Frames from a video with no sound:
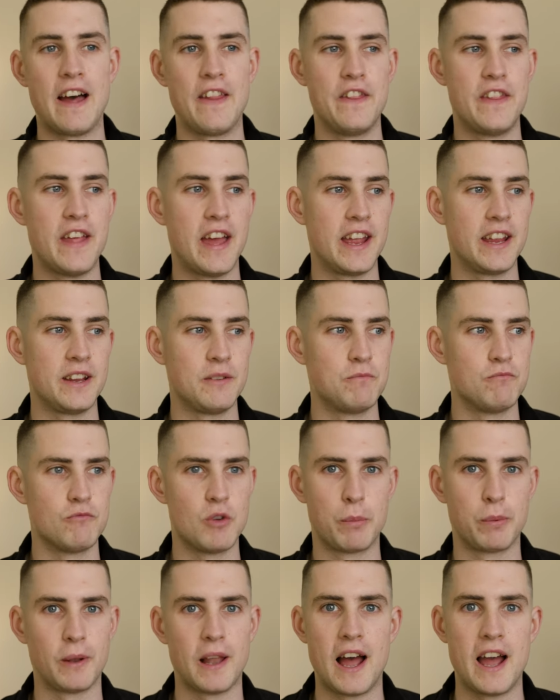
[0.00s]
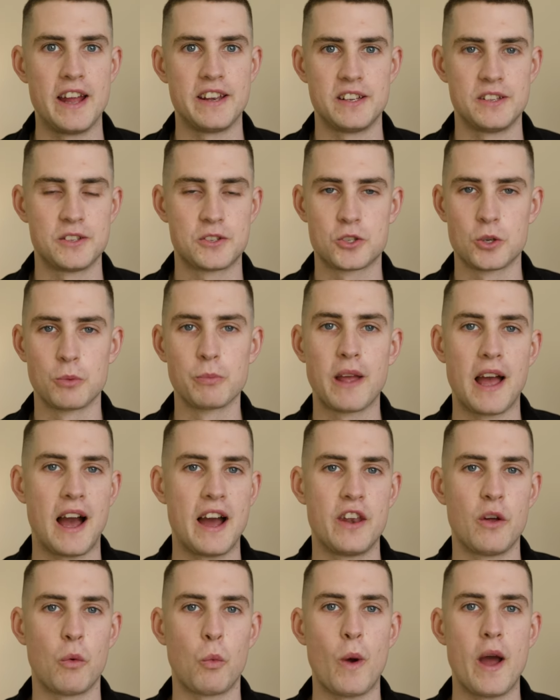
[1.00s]
and they replied in some
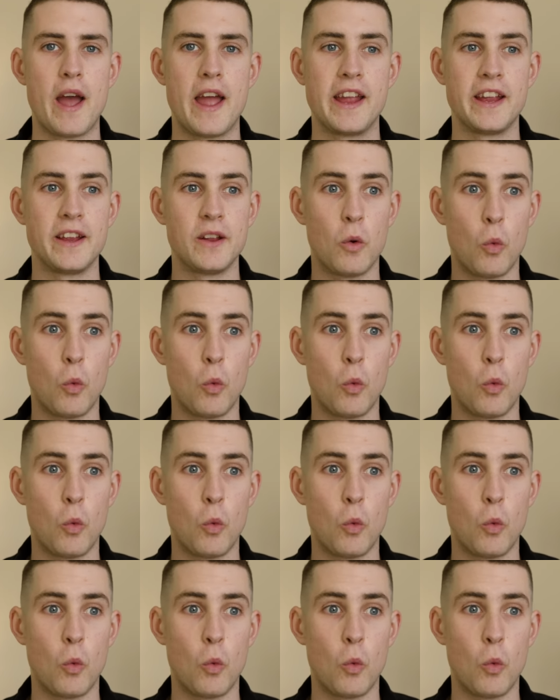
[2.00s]
kind of way,